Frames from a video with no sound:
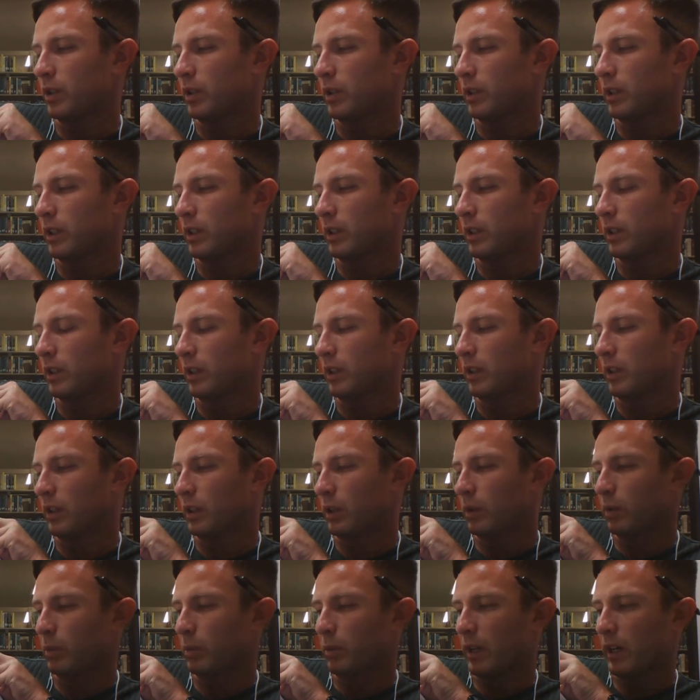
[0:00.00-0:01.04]
and then in the
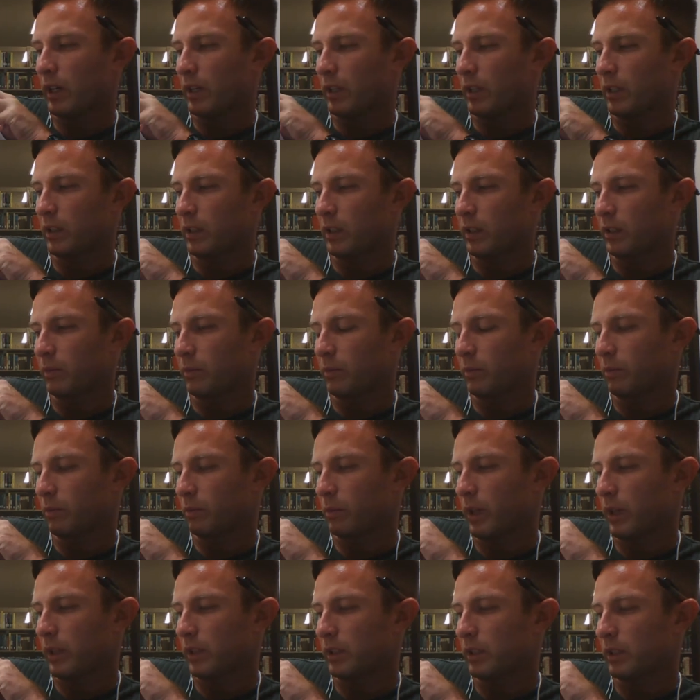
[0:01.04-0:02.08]
lower bracket here,
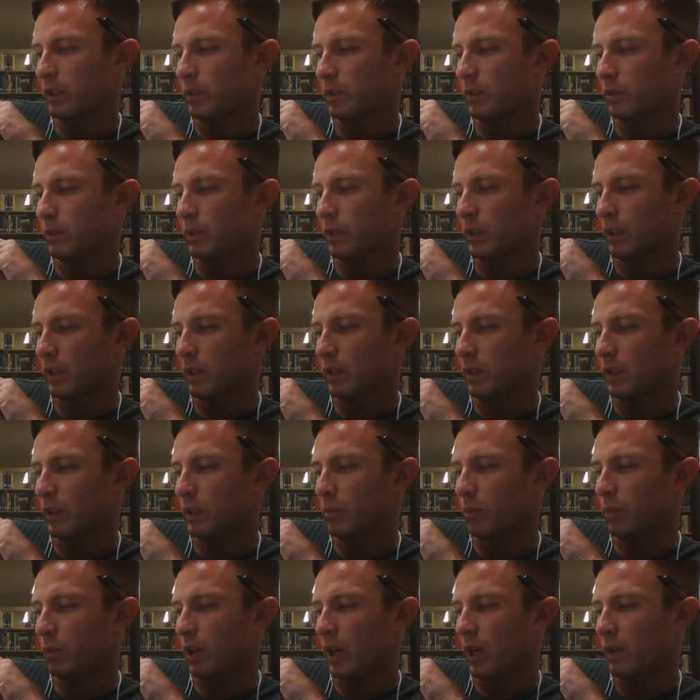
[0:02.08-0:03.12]
box here, we got
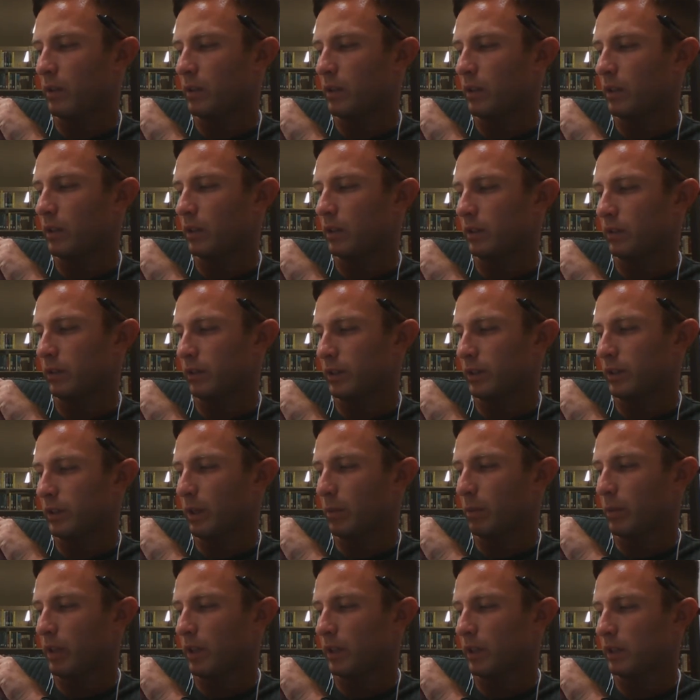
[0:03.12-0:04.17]
the private, or the
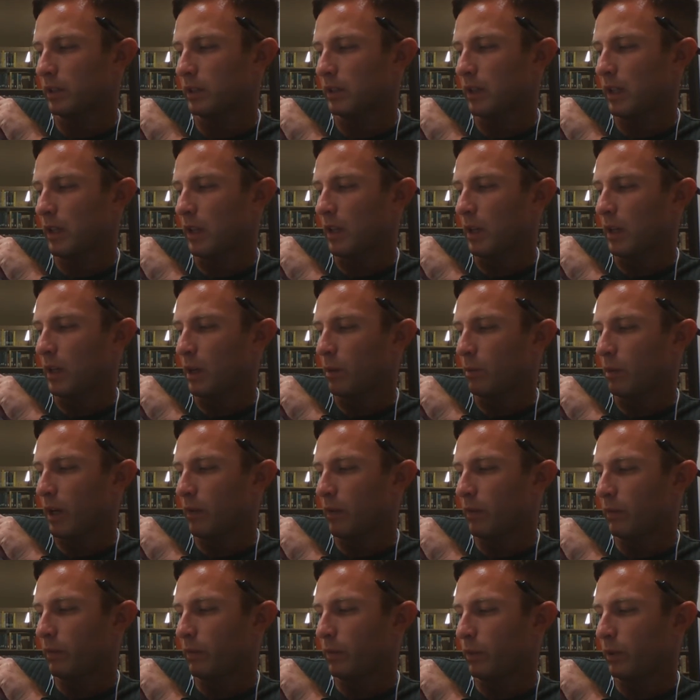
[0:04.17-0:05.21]
sub box,
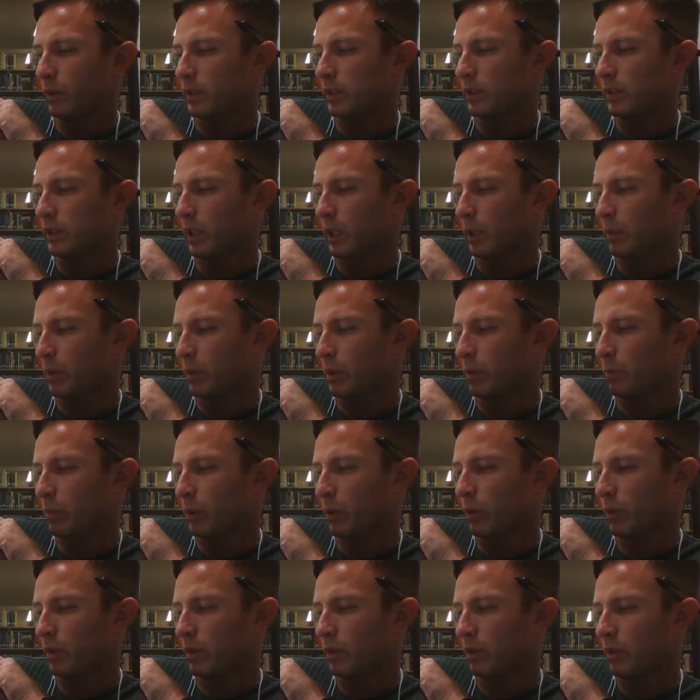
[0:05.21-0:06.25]
private void setup
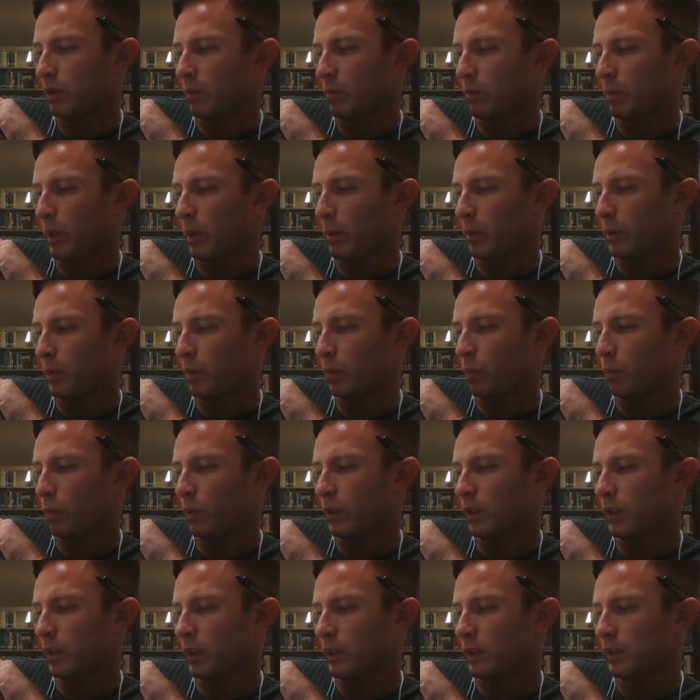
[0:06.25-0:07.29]
component, public
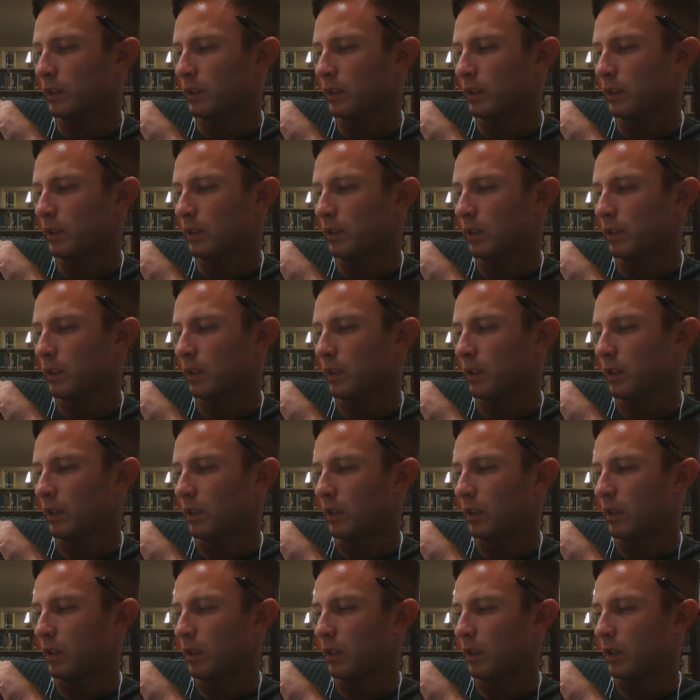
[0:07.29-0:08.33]
Windex.
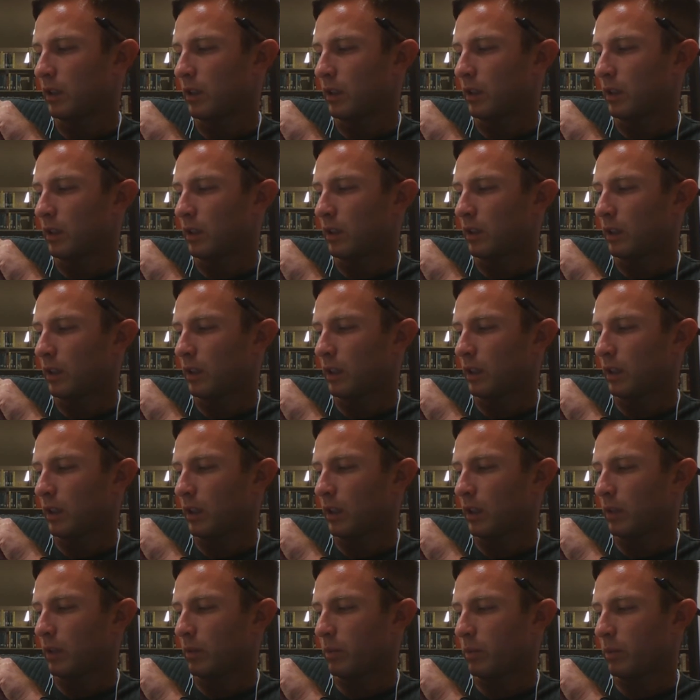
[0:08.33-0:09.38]

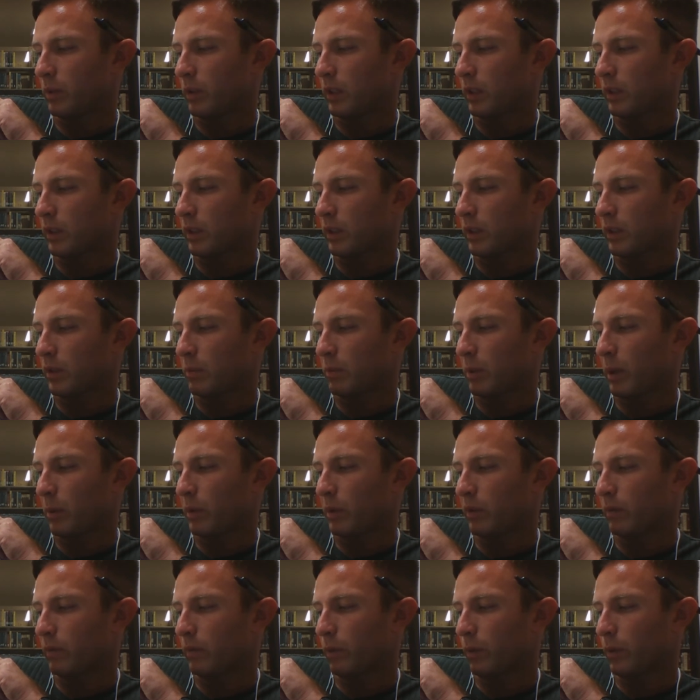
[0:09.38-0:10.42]
We got the
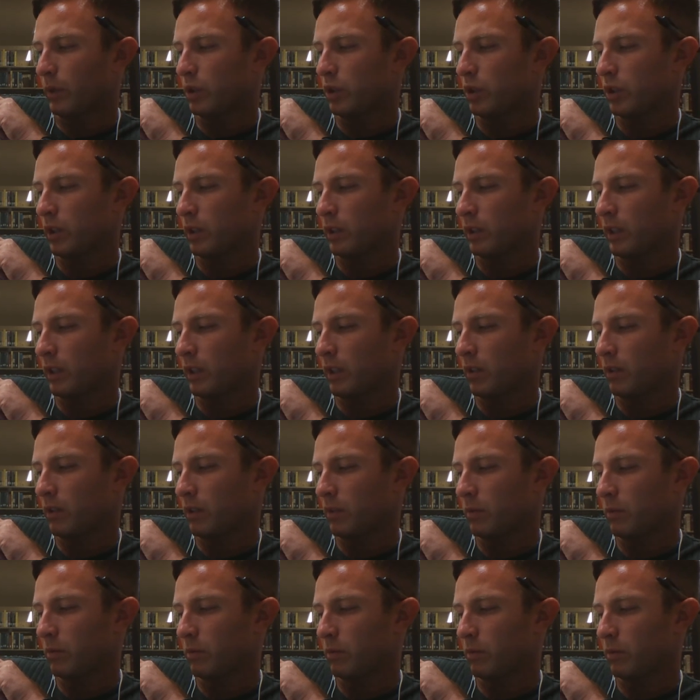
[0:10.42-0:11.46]
public void
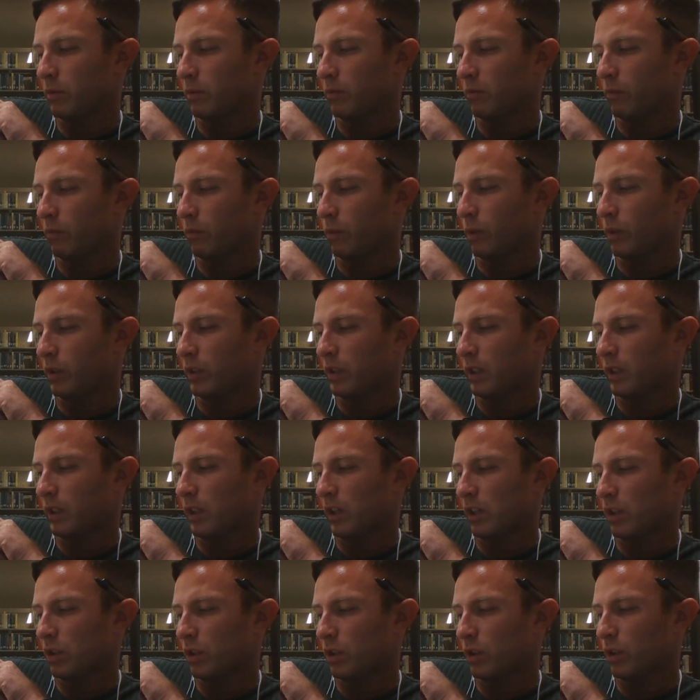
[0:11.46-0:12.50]
shutdown, void
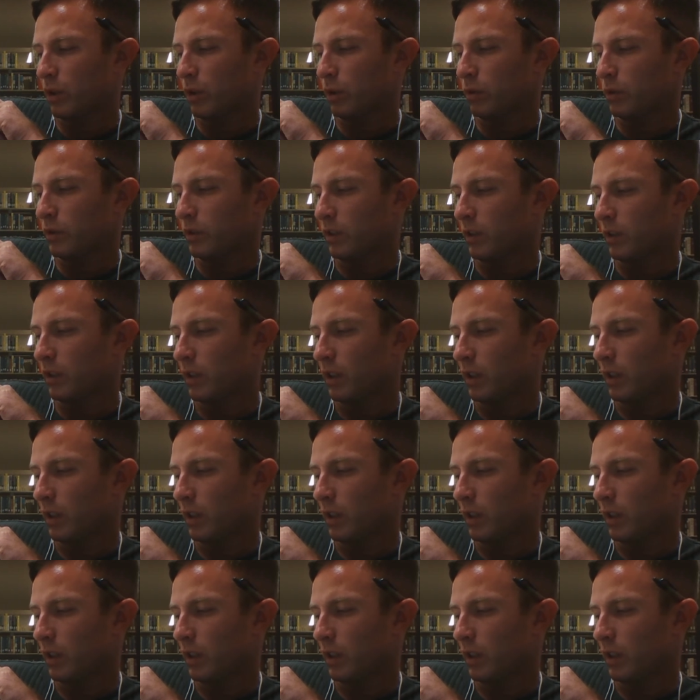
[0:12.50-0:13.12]
connection host,